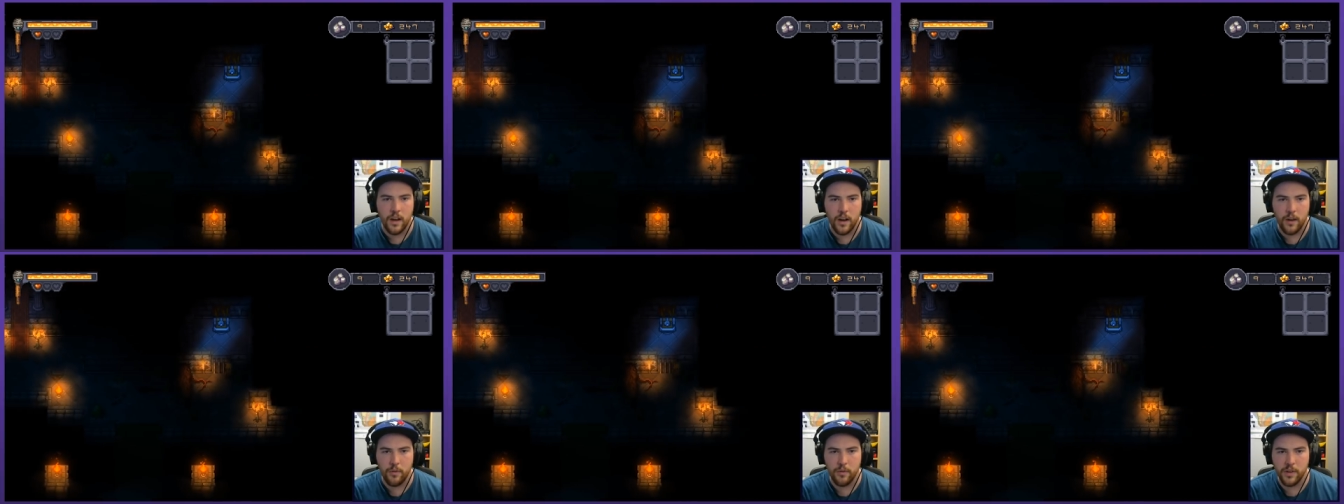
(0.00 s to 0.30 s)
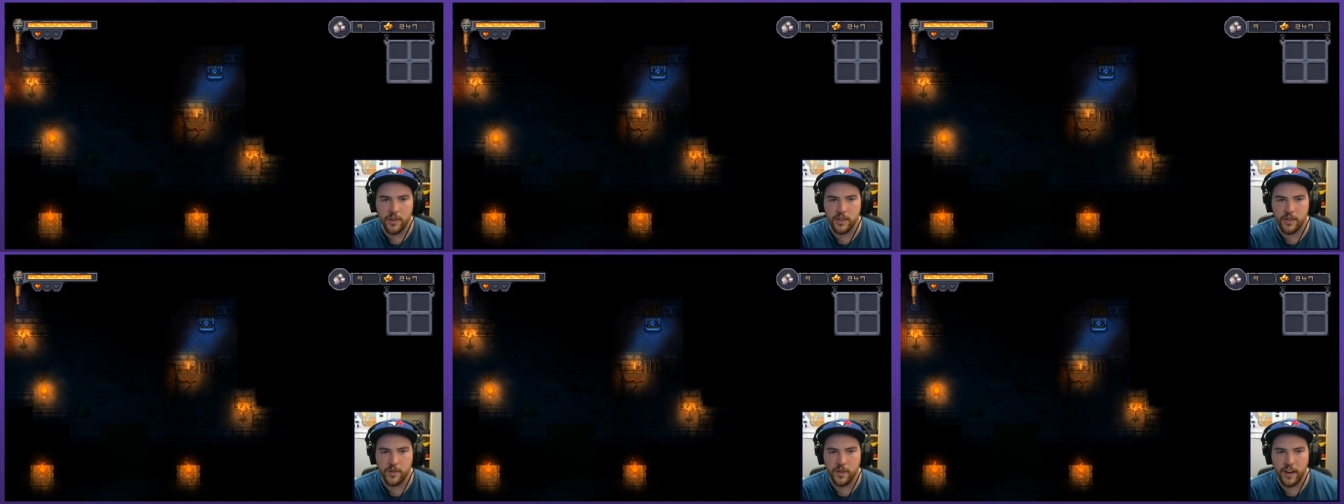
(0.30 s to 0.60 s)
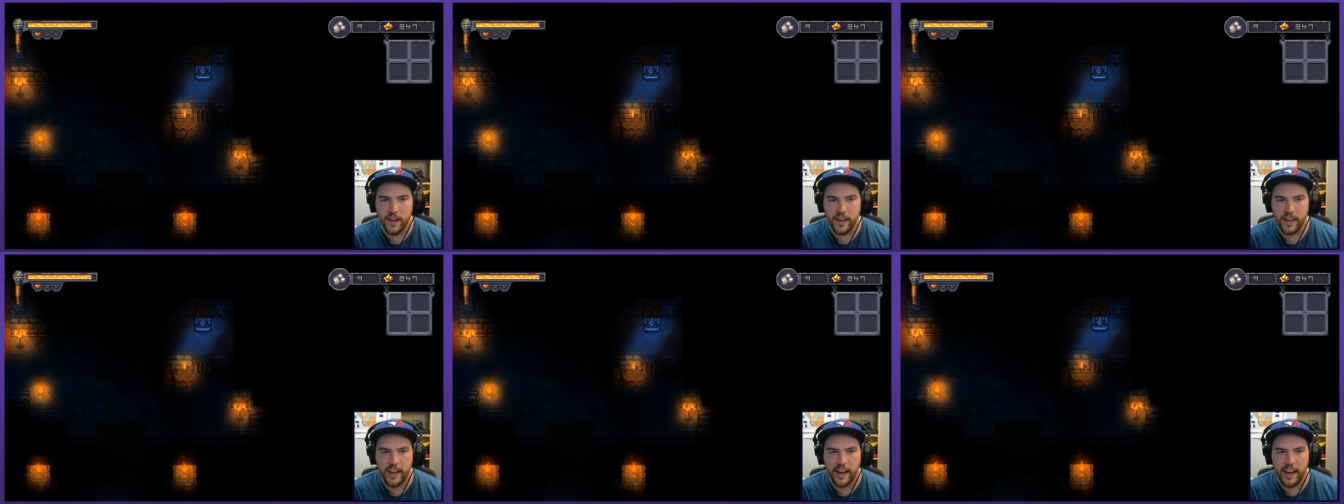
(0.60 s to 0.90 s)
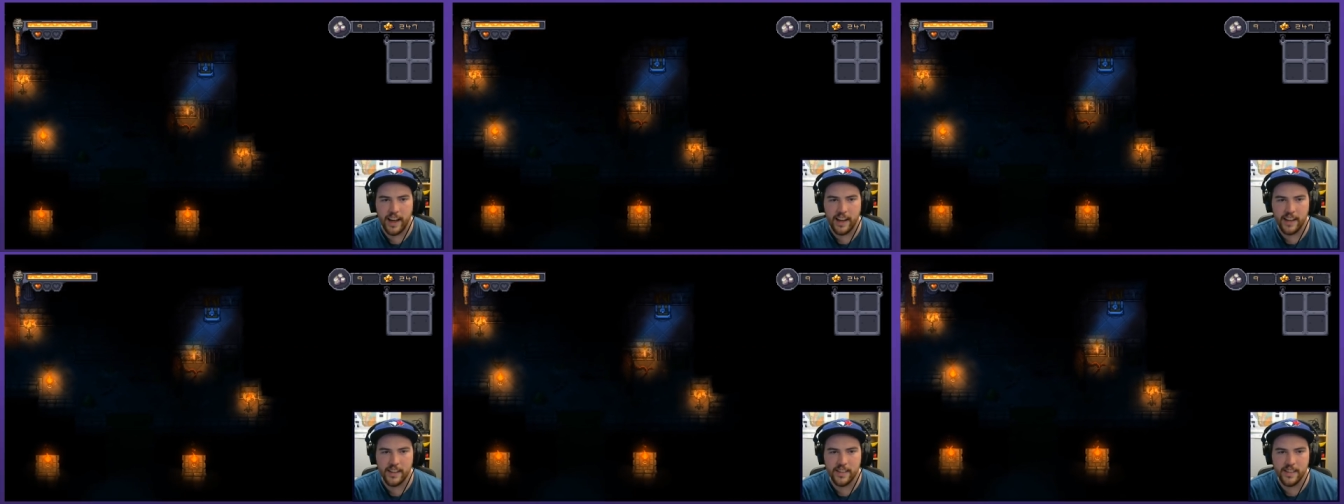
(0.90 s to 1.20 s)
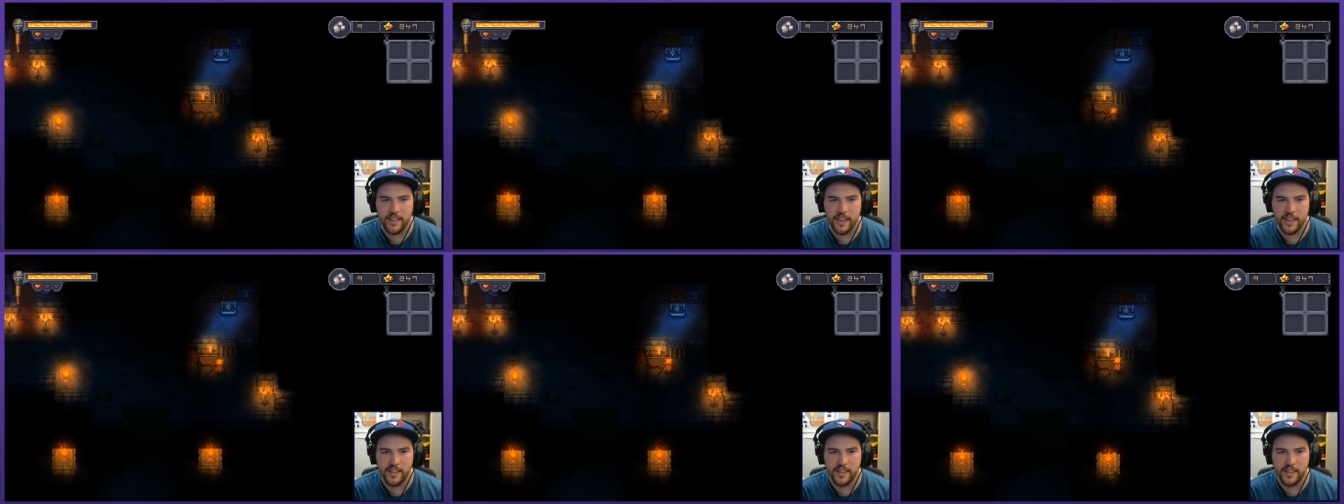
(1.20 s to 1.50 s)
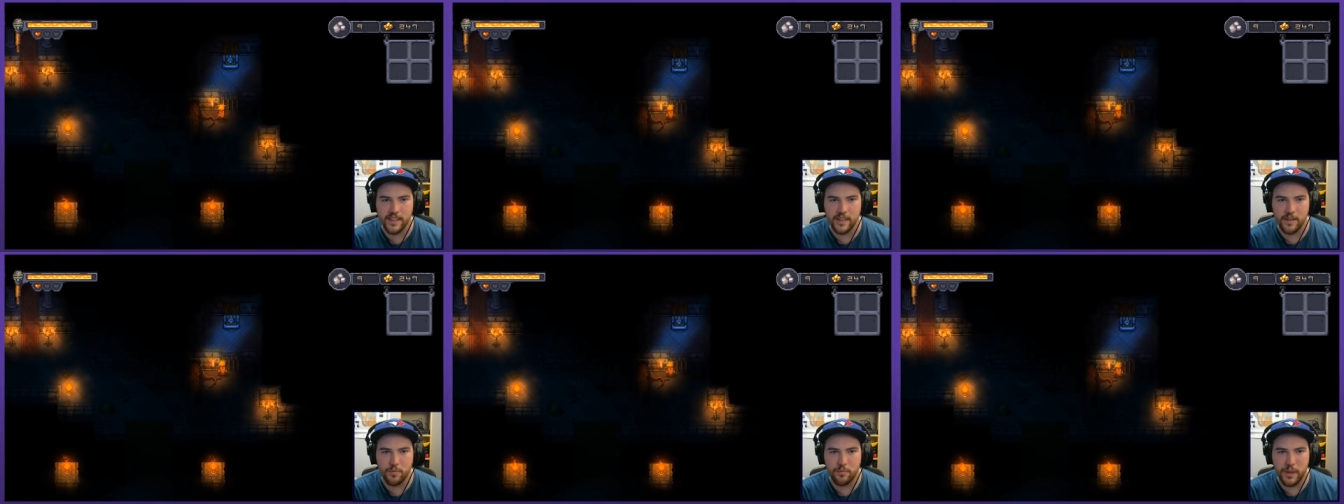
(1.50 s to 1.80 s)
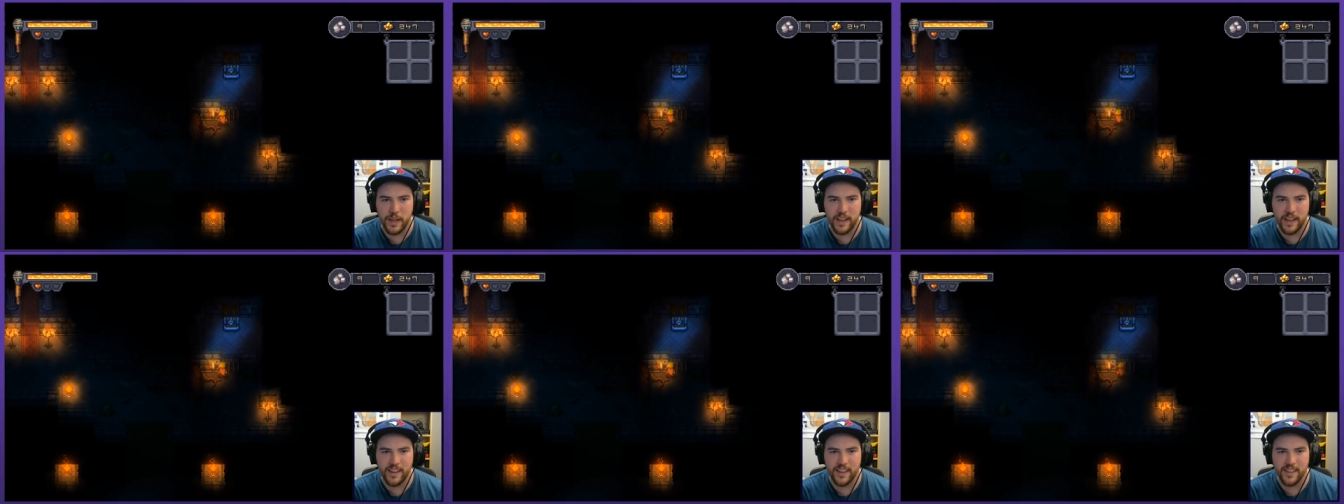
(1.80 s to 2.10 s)
I want to try and access this
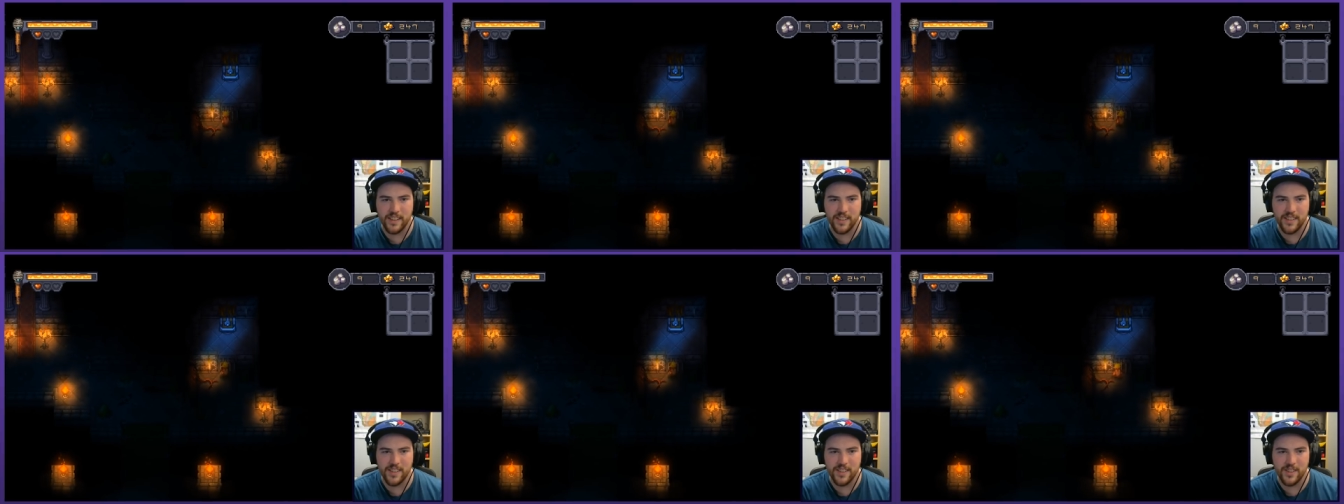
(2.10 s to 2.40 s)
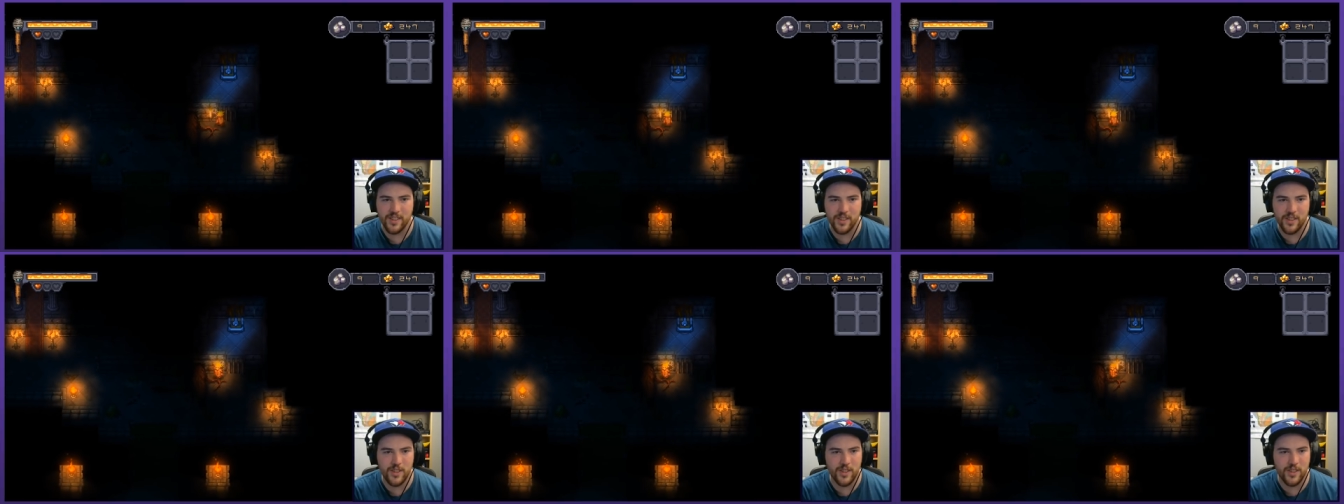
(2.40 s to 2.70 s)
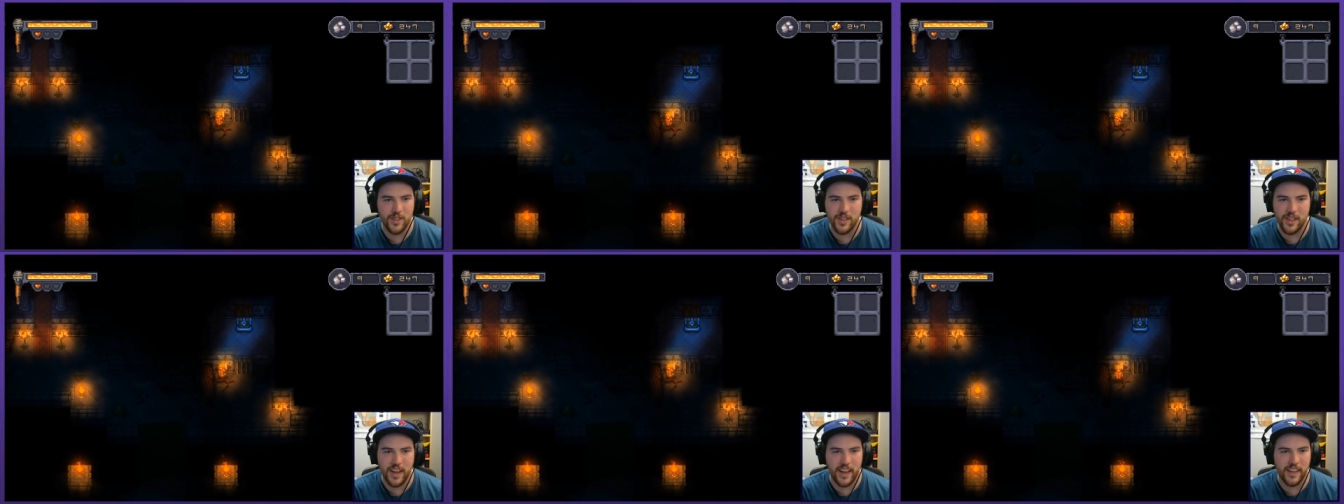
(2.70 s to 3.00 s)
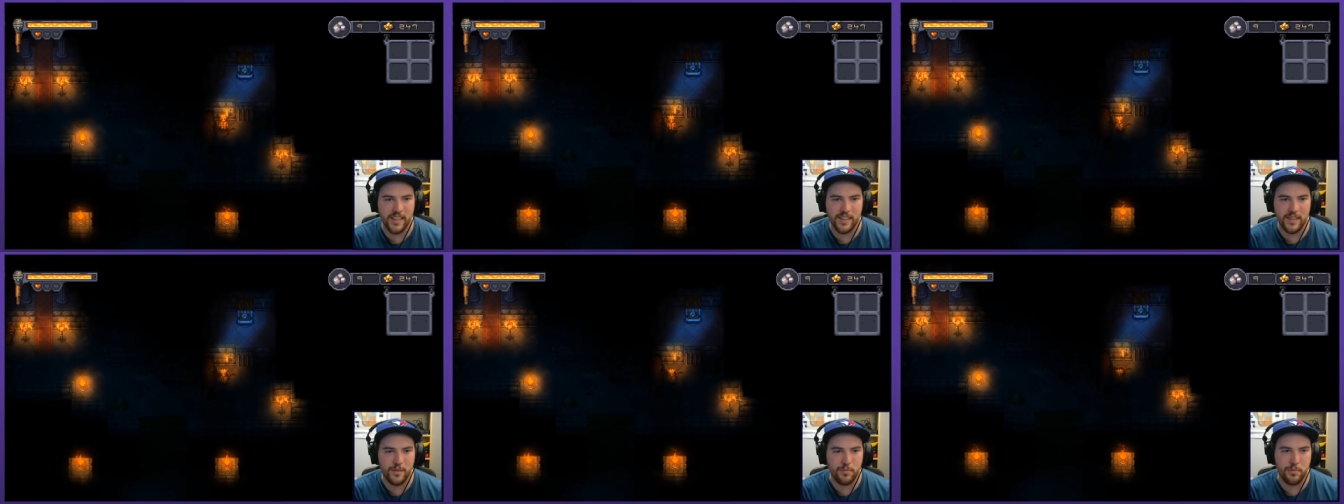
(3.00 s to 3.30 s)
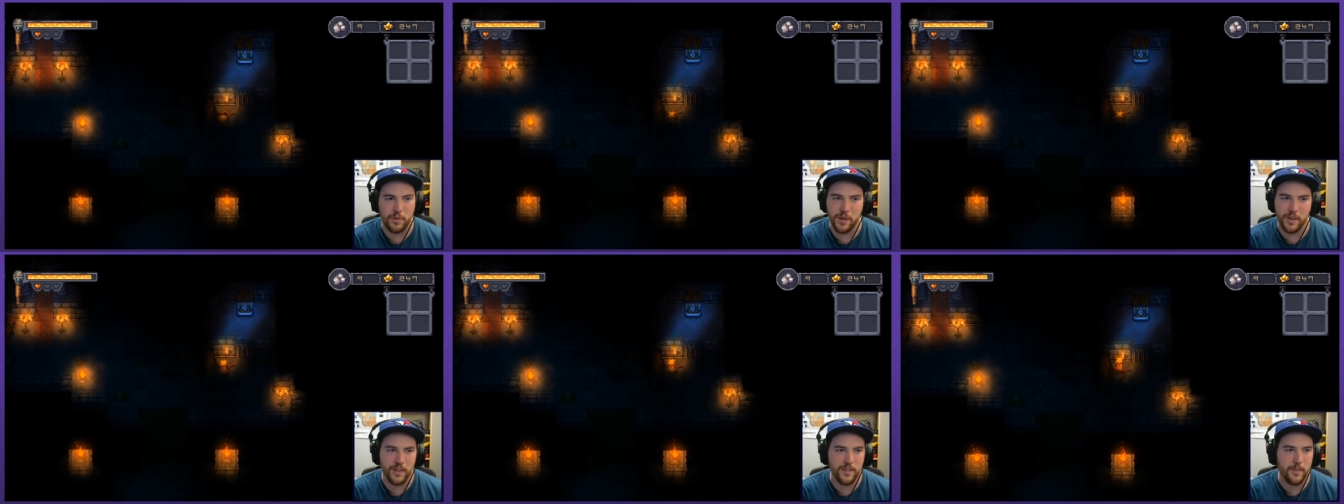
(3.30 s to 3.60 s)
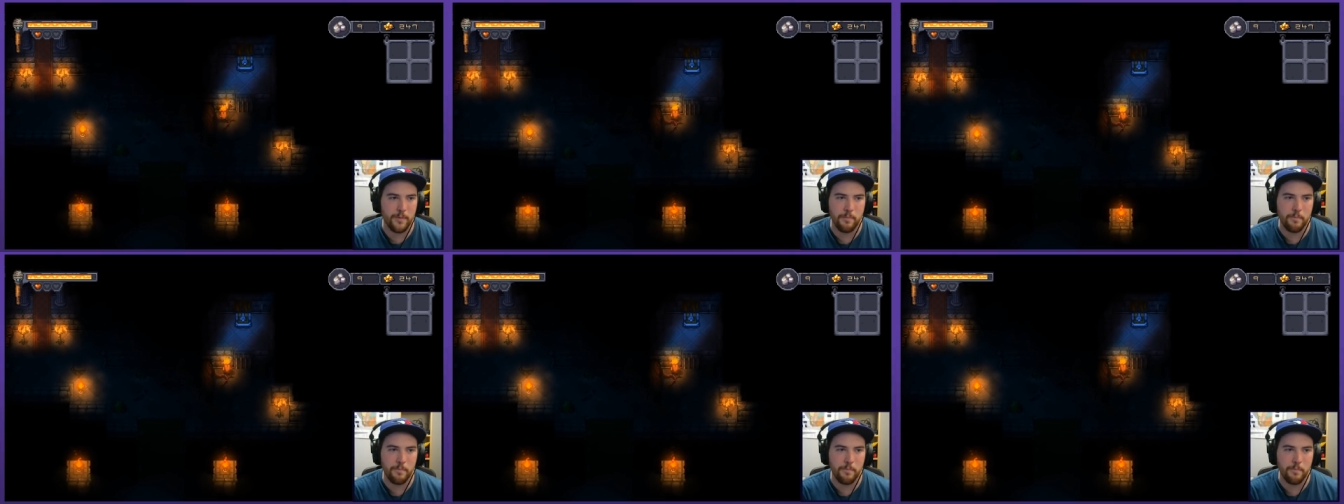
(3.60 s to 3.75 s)
big chest, but